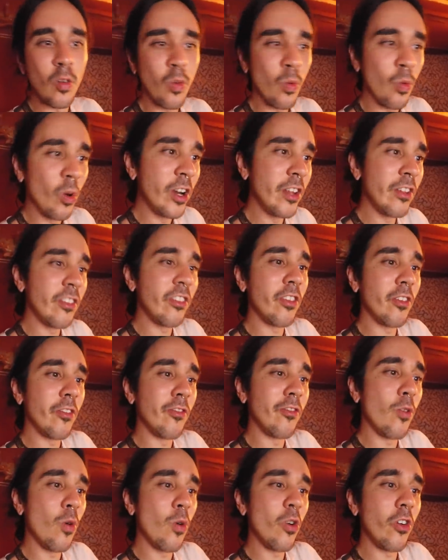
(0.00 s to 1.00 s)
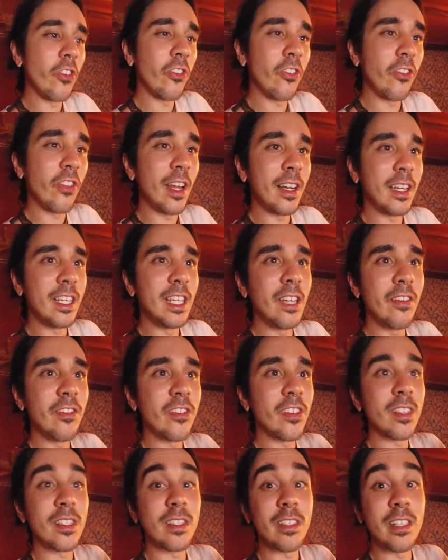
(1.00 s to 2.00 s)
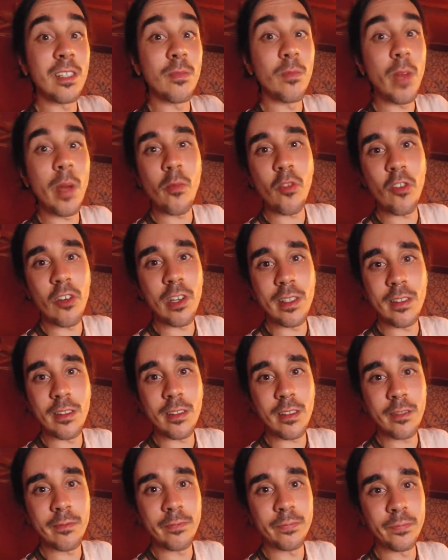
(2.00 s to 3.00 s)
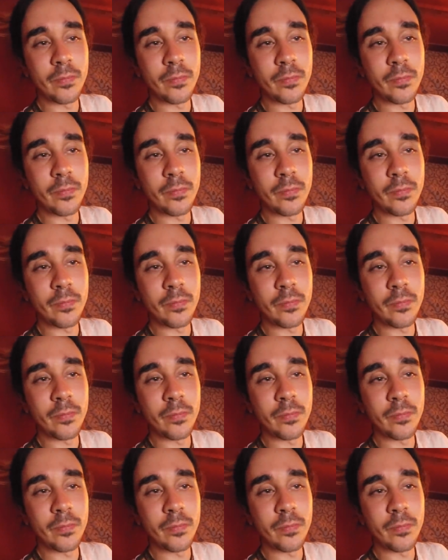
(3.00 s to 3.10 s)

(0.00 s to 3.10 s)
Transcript: What is the force that gives us these memories?